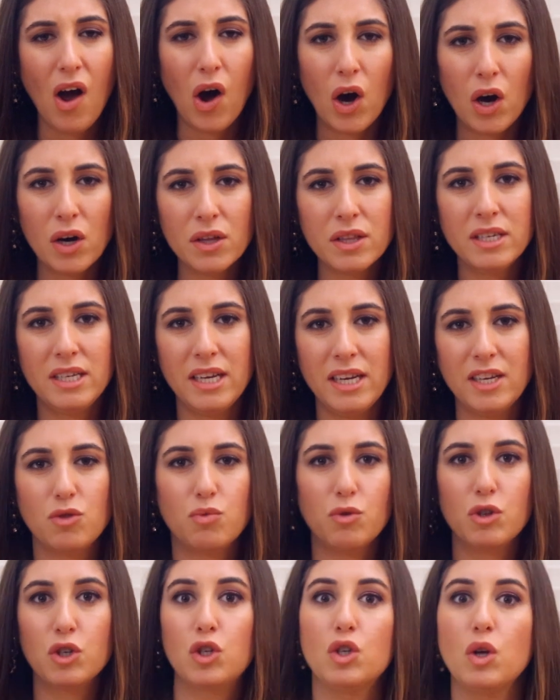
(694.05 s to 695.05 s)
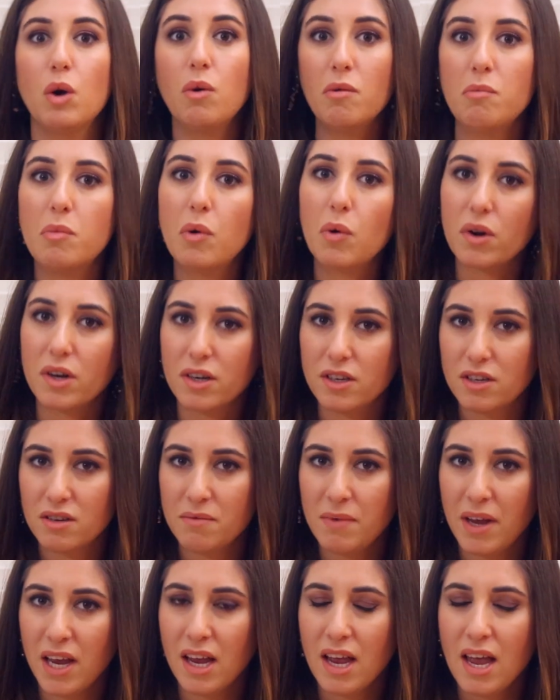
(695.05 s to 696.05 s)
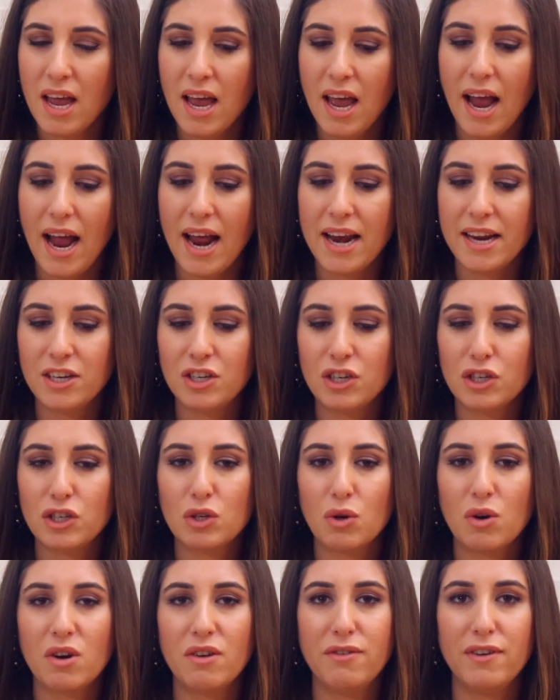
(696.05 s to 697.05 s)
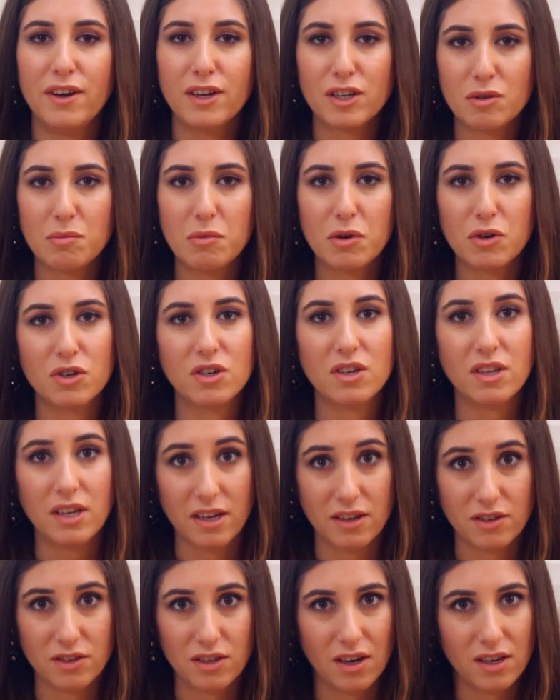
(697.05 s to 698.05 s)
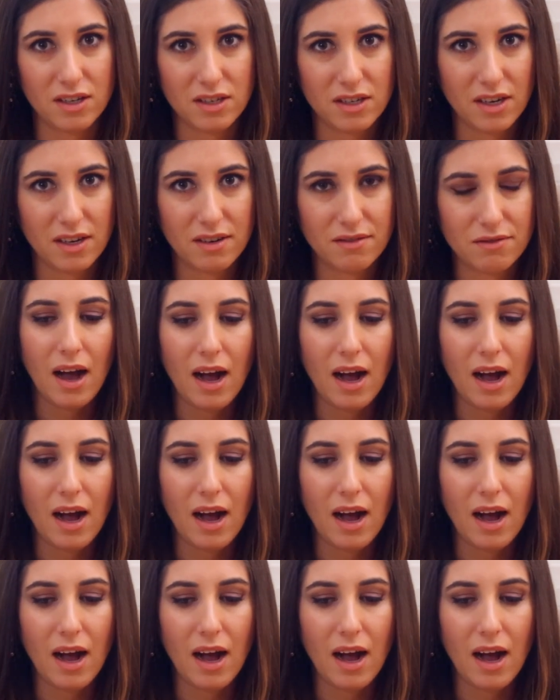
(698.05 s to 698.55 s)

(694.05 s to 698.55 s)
All the dates were so important to me, and it just sort of felt emotionally exhausting.